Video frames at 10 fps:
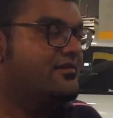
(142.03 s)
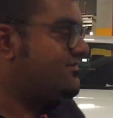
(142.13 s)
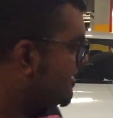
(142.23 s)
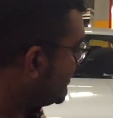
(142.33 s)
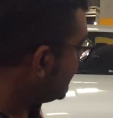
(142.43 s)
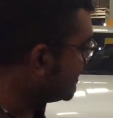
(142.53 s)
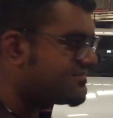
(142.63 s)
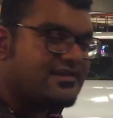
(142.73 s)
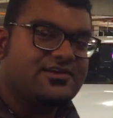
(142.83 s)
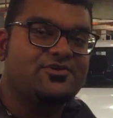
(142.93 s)
So
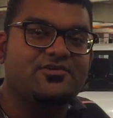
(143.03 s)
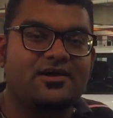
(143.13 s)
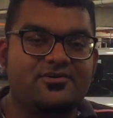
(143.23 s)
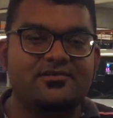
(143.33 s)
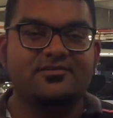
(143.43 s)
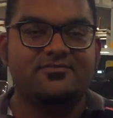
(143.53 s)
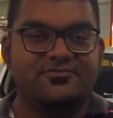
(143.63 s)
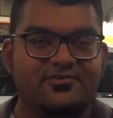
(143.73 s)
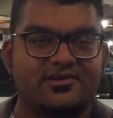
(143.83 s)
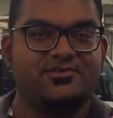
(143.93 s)
let's take you around
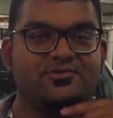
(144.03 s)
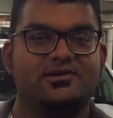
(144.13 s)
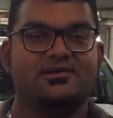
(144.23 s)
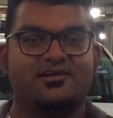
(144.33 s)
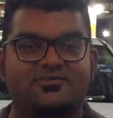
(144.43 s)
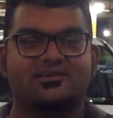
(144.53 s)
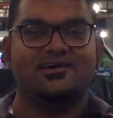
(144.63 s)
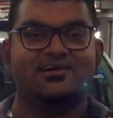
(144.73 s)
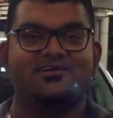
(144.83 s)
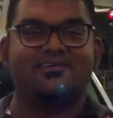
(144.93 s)
for a tour around the
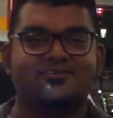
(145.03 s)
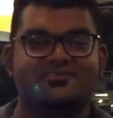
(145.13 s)
car.